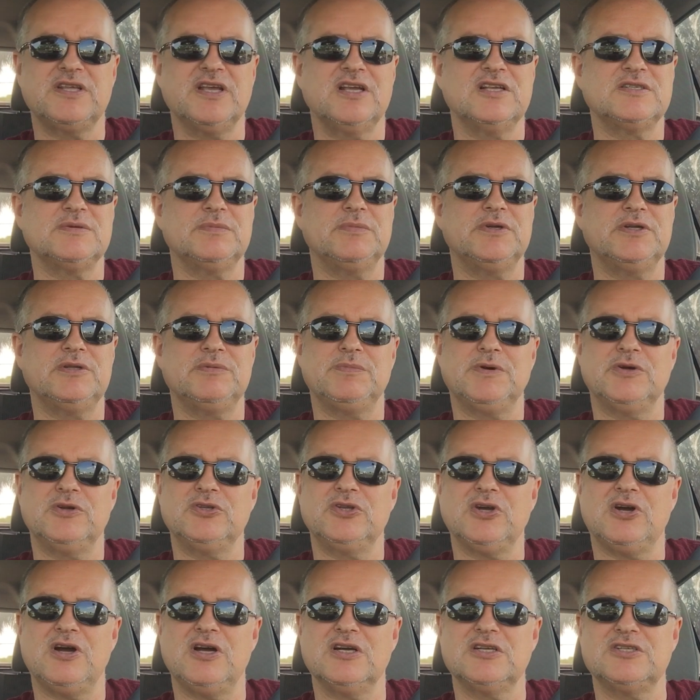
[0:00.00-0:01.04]
things about
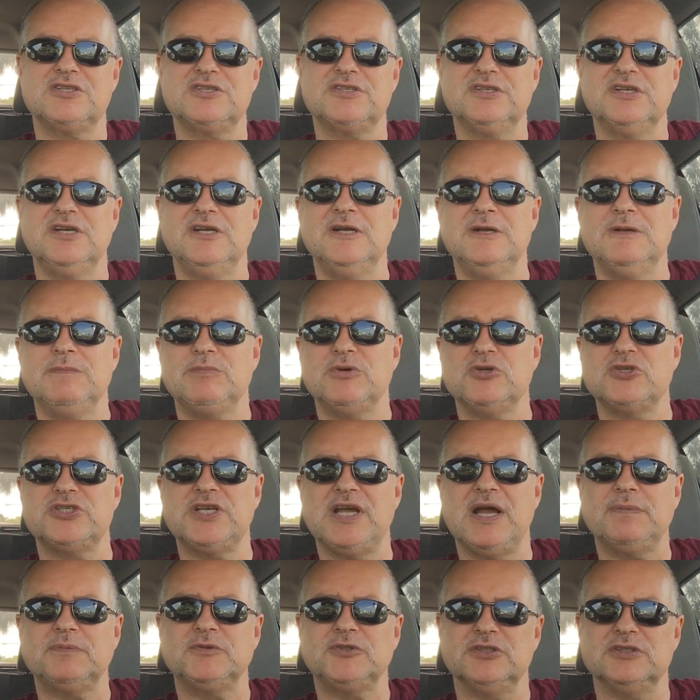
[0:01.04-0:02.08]
dogs'
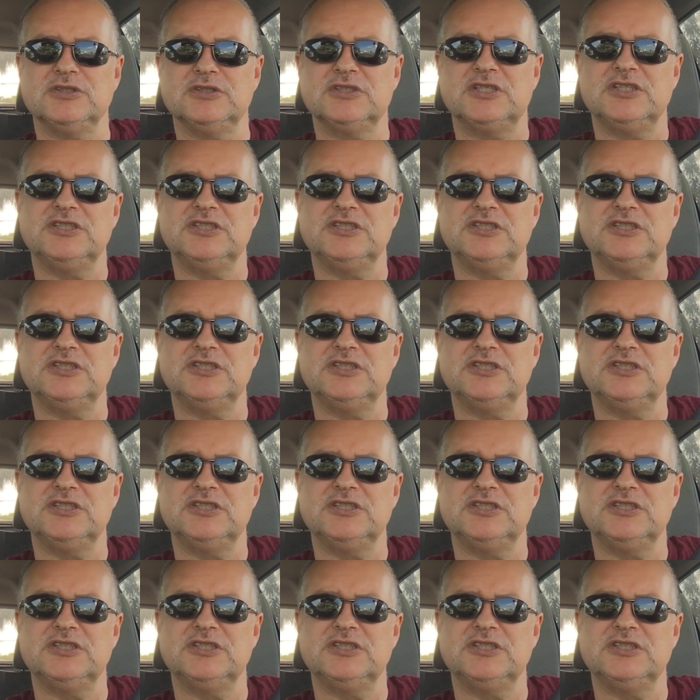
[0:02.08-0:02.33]
perceptions.